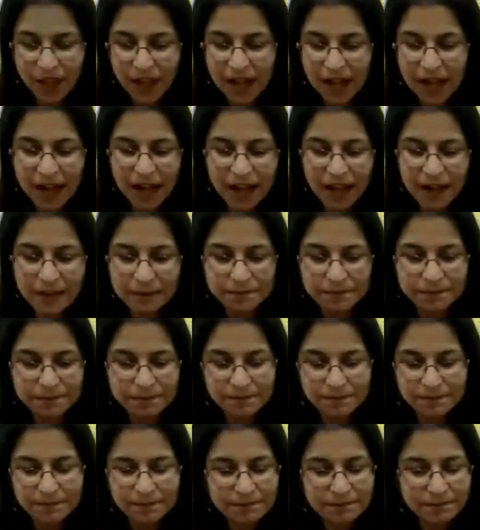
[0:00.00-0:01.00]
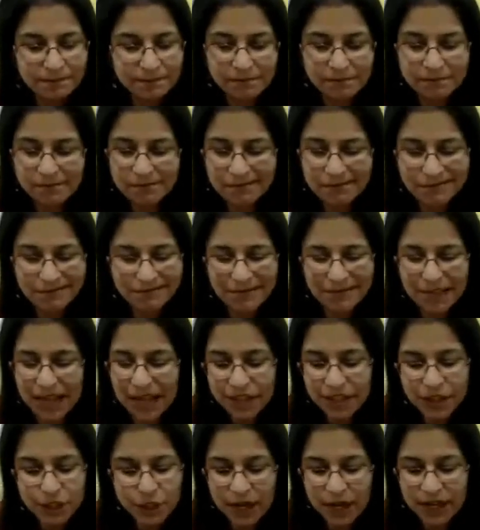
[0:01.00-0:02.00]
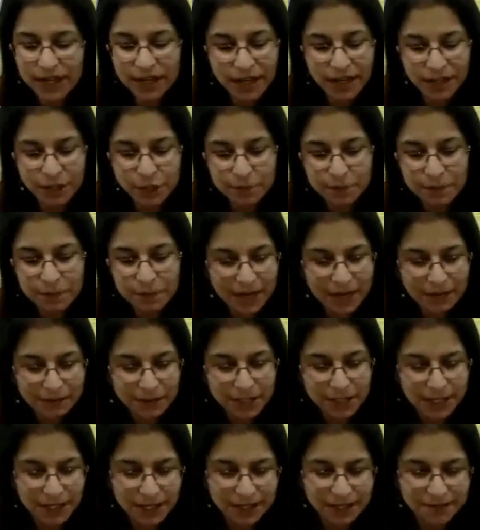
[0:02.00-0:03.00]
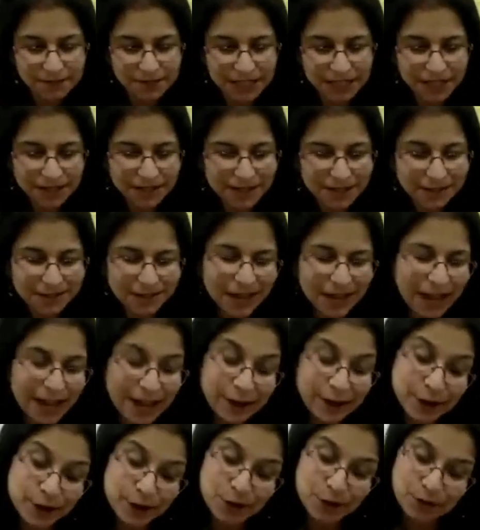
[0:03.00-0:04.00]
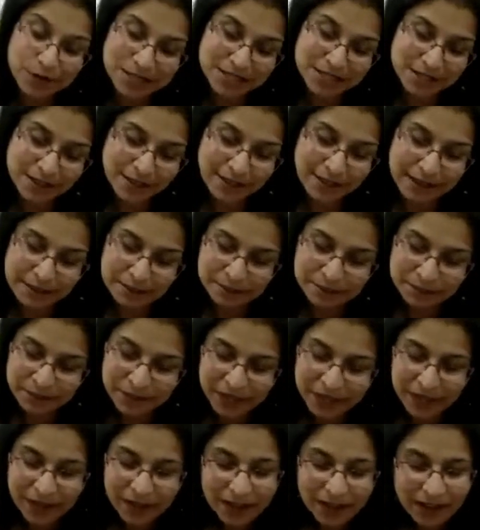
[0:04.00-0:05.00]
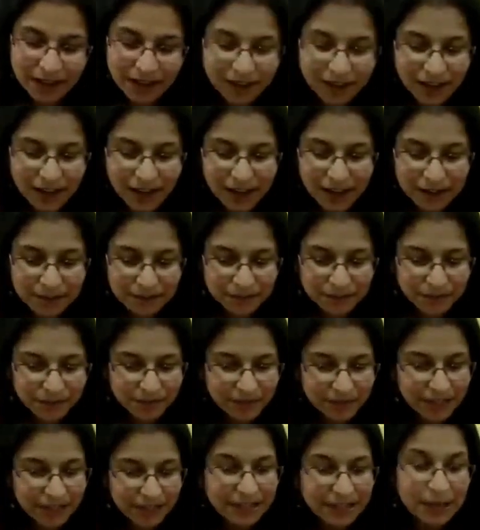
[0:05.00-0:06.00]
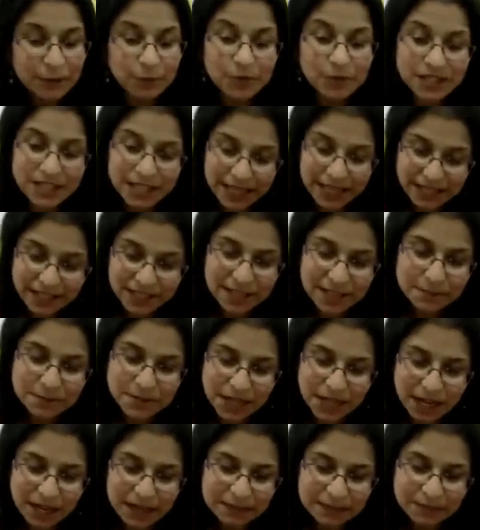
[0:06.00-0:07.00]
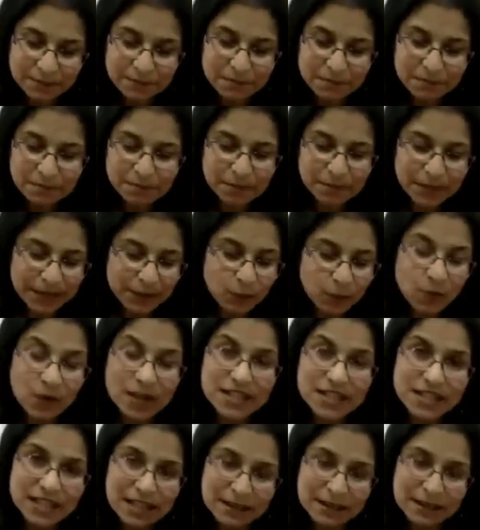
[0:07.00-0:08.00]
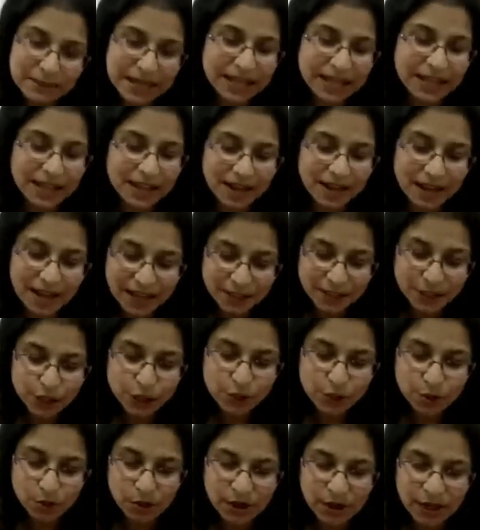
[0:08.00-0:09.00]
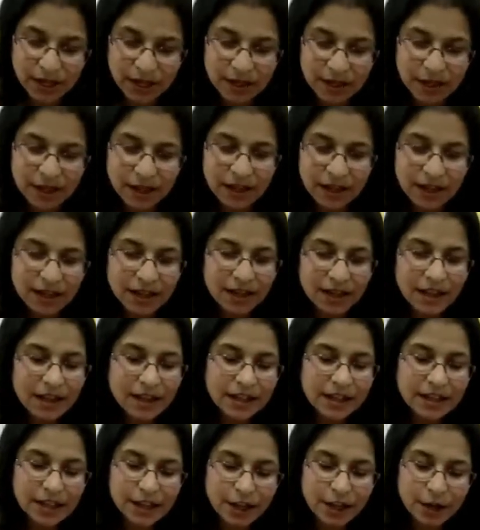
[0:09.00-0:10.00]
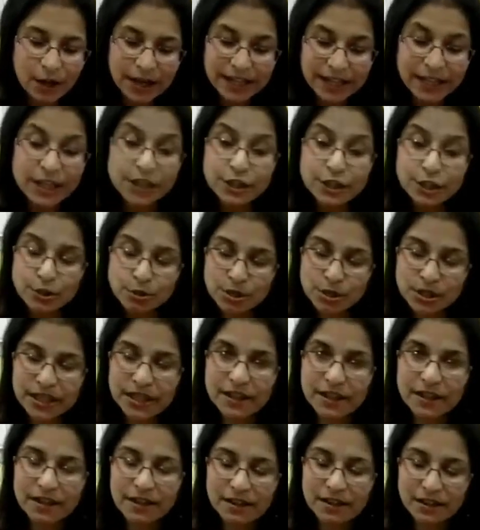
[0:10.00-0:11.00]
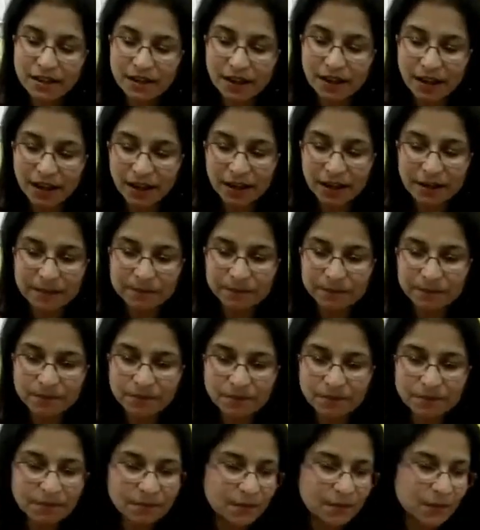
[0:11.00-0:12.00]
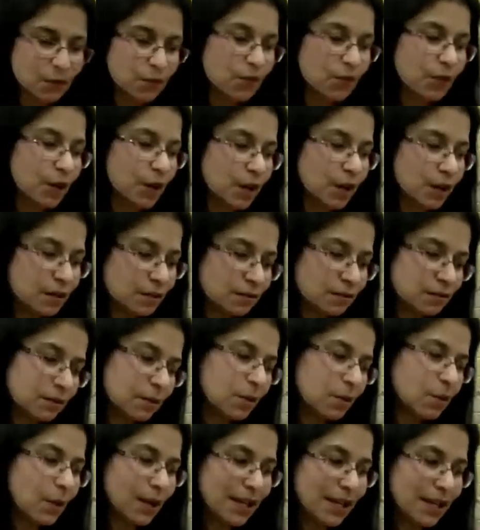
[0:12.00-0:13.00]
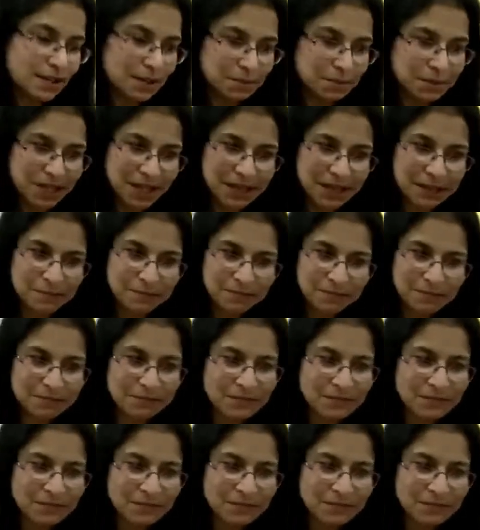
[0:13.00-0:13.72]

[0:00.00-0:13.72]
I try not to buy outside because I don't know what's in them. That will take some time, but once I make it and store it, I can use it for quite some time.